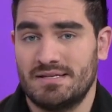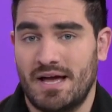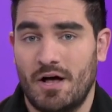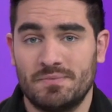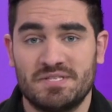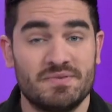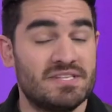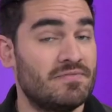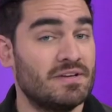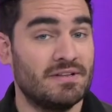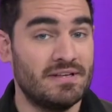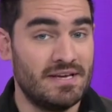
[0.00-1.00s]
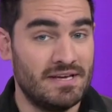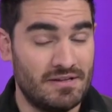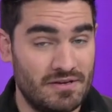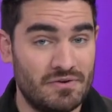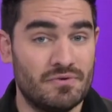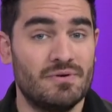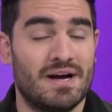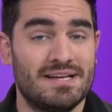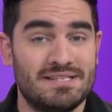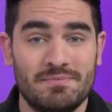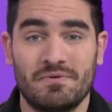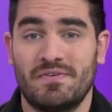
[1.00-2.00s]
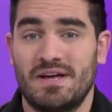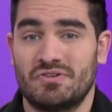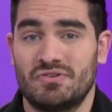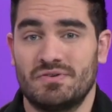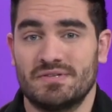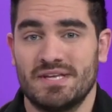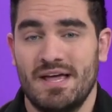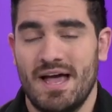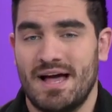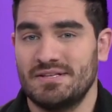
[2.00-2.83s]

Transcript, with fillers: to help specifically you, IT professionals,